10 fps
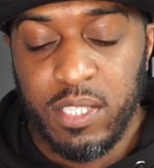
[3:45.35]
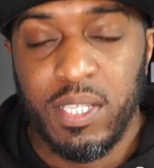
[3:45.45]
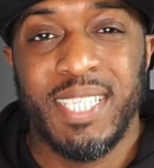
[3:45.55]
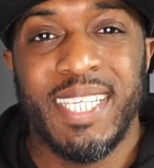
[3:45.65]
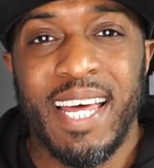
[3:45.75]

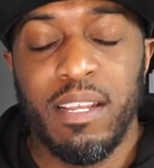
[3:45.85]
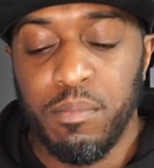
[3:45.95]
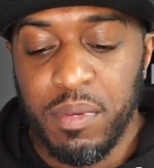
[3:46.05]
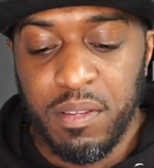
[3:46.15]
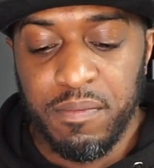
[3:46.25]
It's an
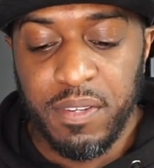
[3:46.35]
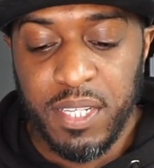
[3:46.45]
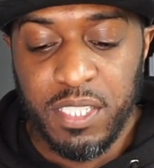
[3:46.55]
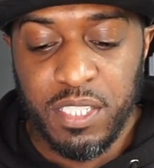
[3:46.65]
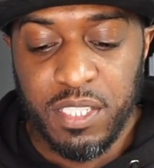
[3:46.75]
aluminium
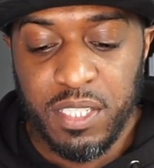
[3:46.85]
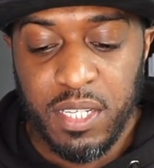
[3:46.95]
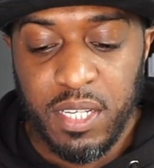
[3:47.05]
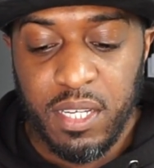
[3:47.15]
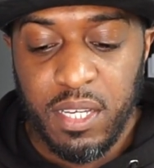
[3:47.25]
finish
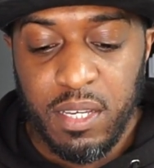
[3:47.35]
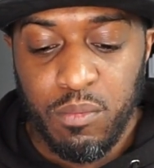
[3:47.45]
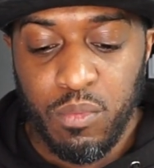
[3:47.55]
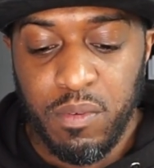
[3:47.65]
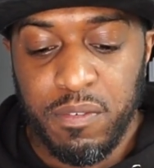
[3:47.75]

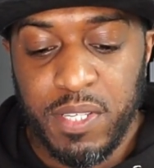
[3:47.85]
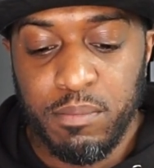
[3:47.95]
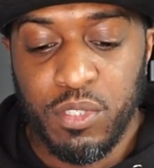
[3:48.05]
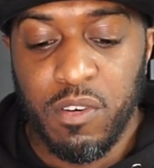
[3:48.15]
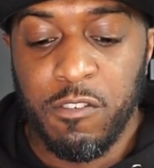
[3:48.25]
with
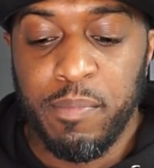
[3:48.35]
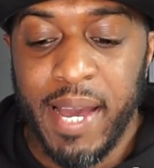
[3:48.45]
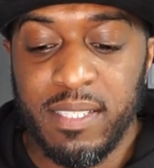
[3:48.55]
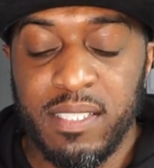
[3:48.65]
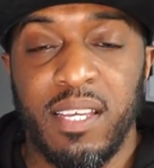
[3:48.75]
some soft
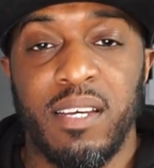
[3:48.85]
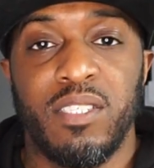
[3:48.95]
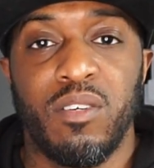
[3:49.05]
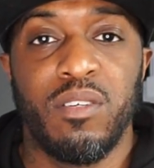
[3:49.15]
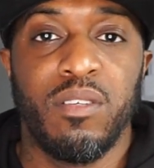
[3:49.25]
pads there,
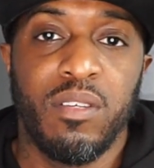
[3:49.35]
so